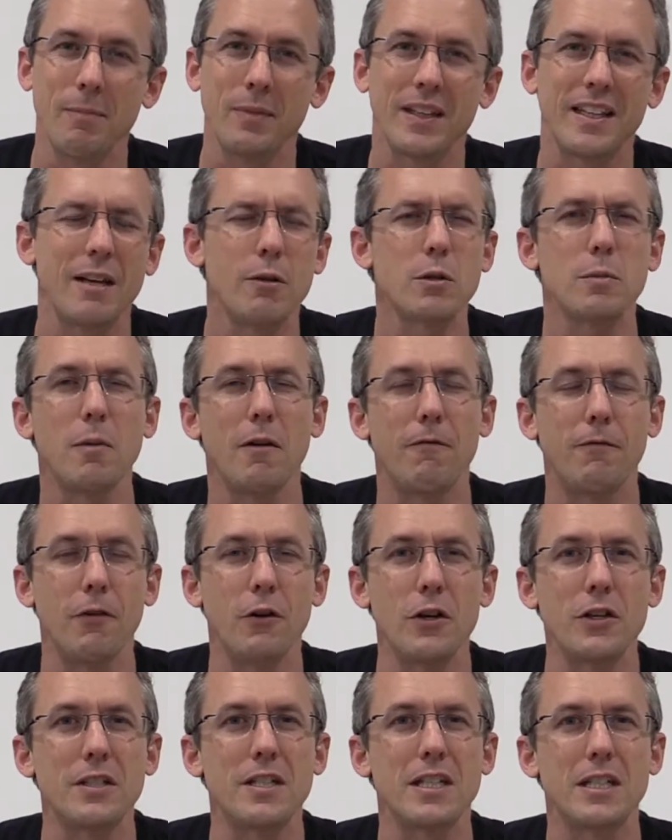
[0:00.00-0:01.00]
And that was my
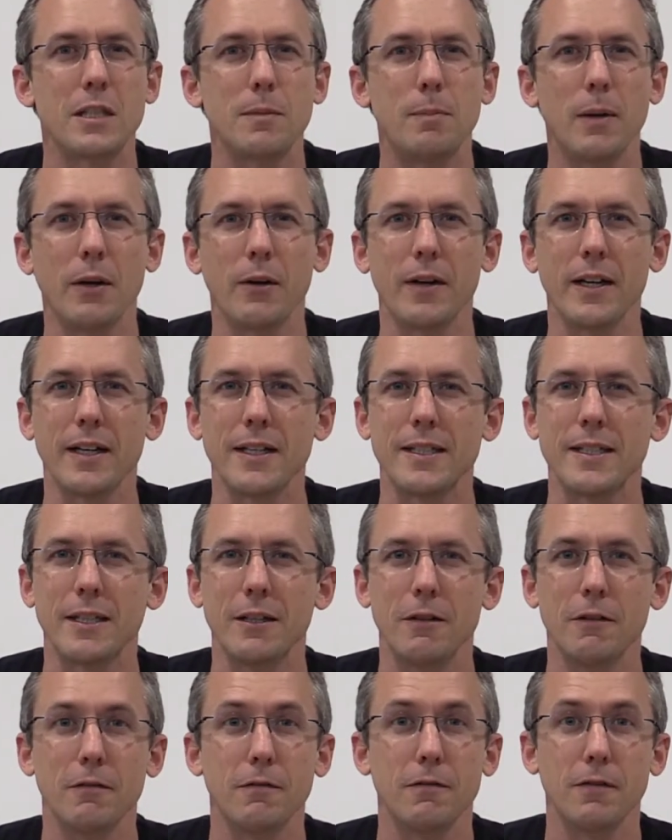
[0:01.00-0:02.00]
first experience
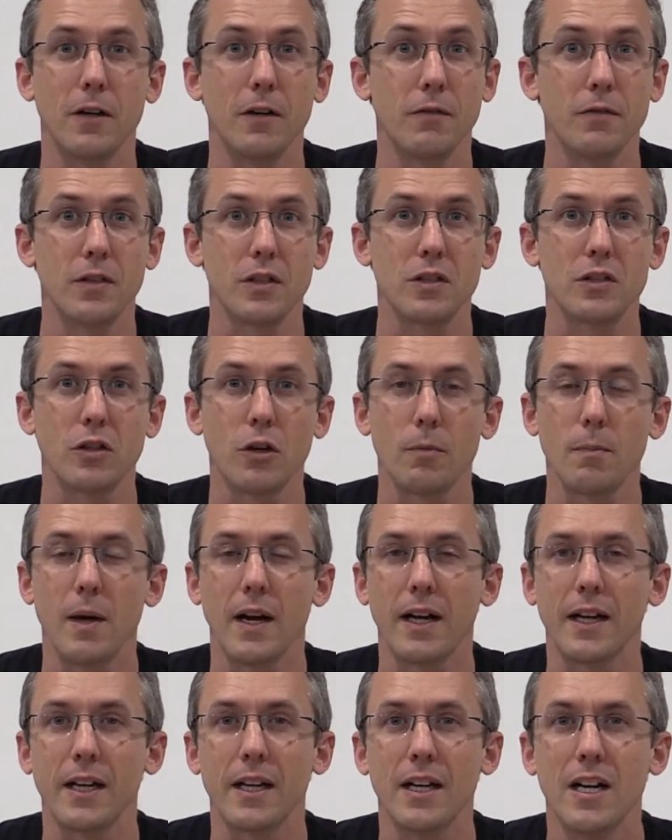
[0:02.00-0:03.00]
of the stock
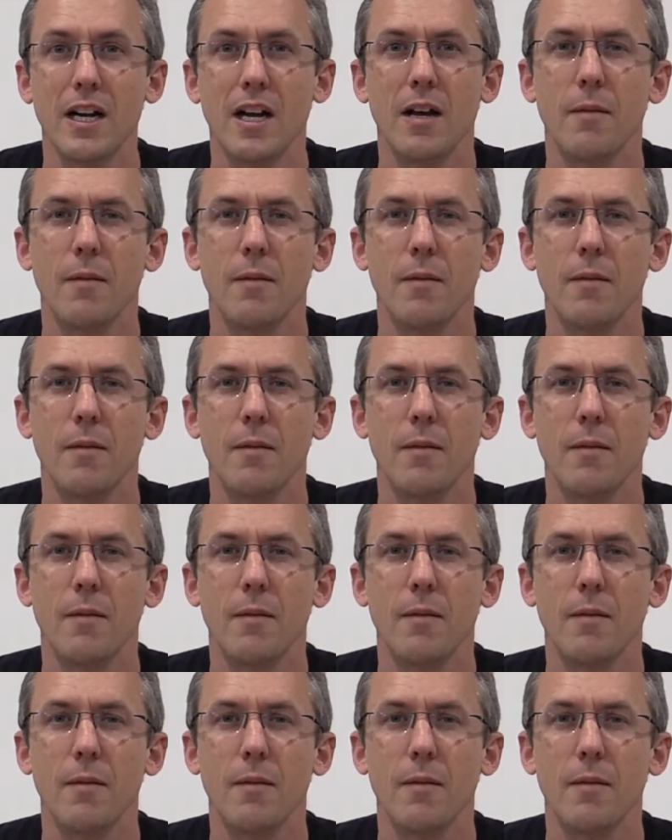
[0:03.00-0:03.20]
market.